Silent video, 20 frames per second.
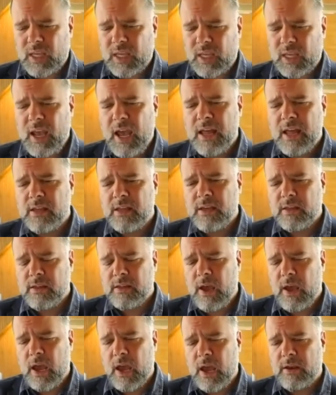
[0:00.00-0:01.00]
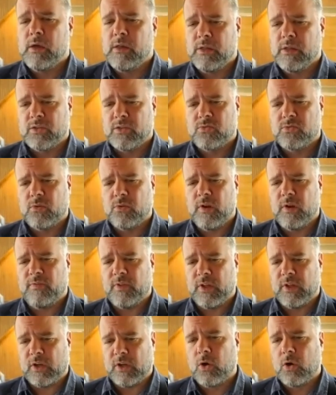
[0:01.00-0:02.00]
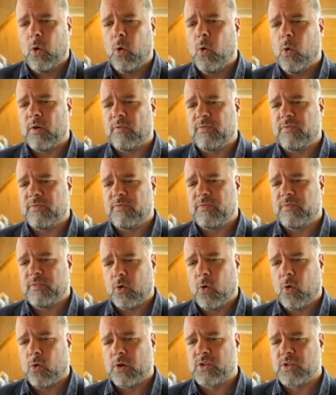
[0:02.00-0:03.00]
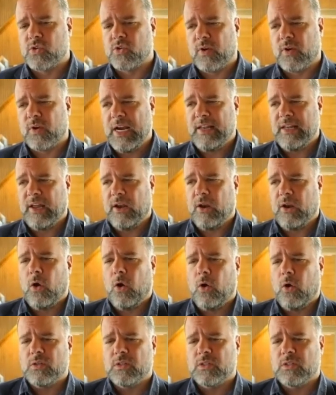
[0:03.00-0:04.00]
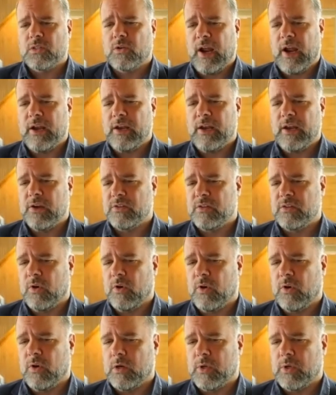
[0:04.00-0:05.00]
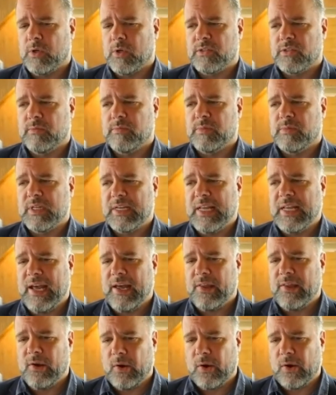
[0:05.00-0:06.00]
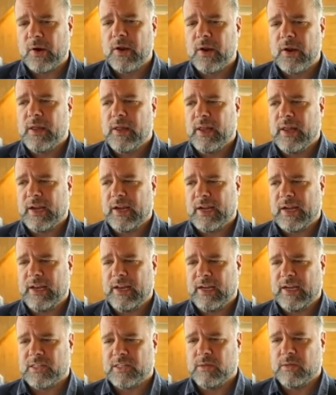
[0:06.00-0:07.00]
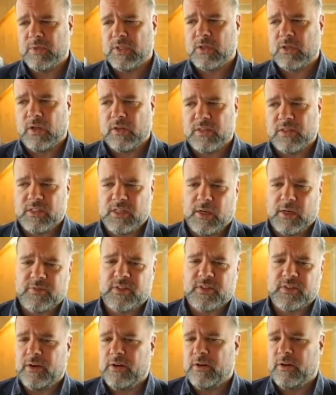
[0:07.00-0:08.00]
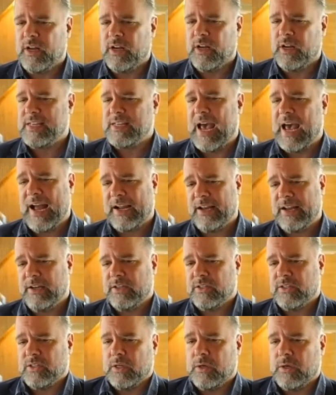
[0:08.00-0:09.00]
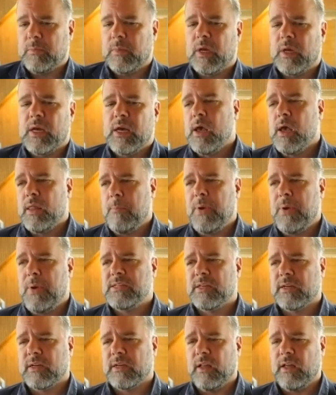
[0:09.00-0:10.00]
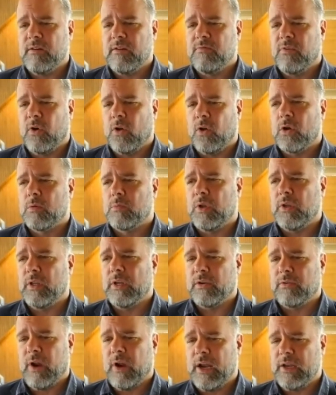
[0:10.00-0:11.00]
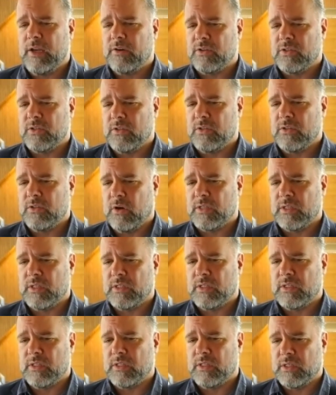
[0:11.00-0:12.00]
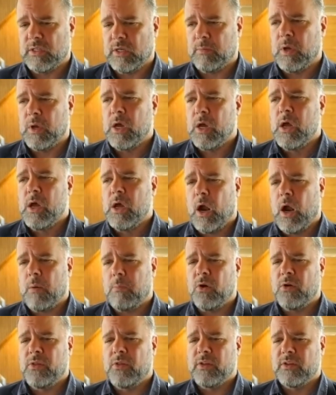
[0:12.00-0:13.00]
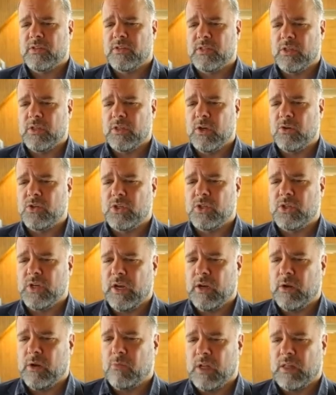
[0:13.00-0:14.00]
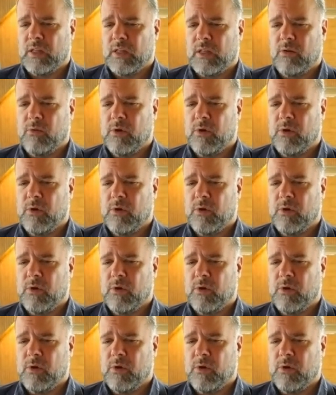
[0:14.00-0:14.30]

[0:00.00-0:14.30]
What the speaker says: and the sort of the core trait that holds grandiose and vulnerable narcissism together, that connects them, is called self-centered antagonism. That basically vulnerable and grandiose narcissism are both associated with